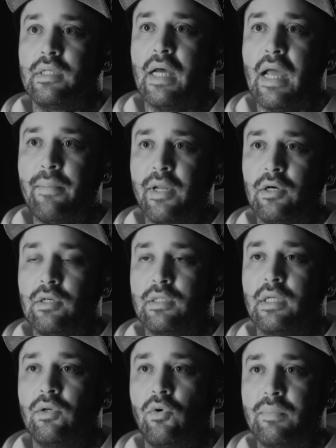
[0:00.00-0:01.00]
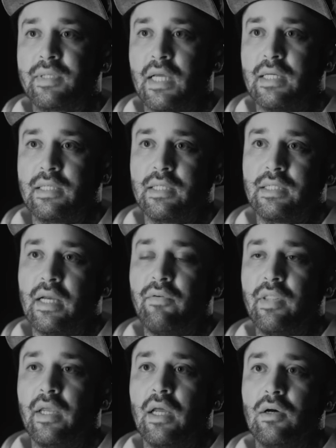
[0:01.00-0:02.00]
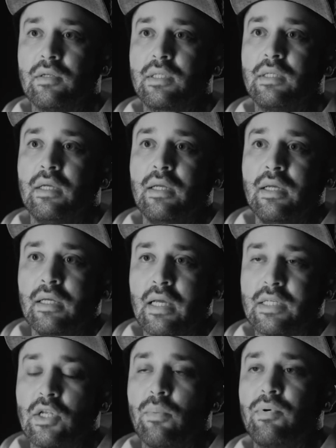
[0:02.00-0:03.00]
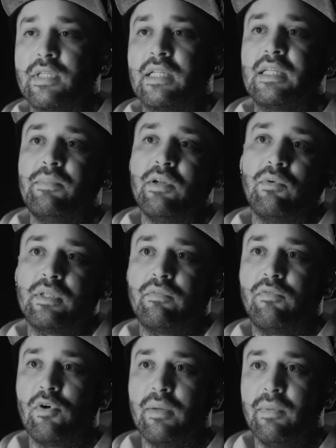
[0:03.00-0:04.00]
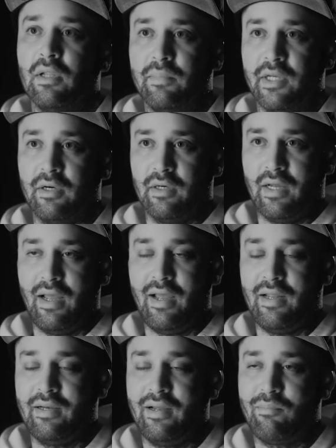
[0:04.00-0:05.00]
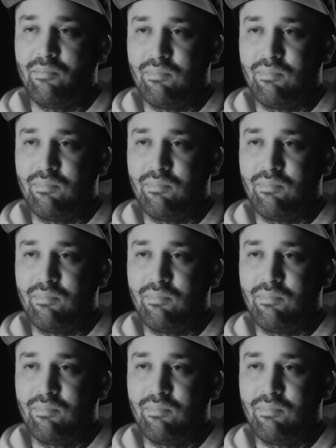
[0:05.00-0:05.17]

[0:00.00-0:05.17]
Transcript: diameters and grip sizes and everything else, yeah, someone presented me with the 40 millimeter and I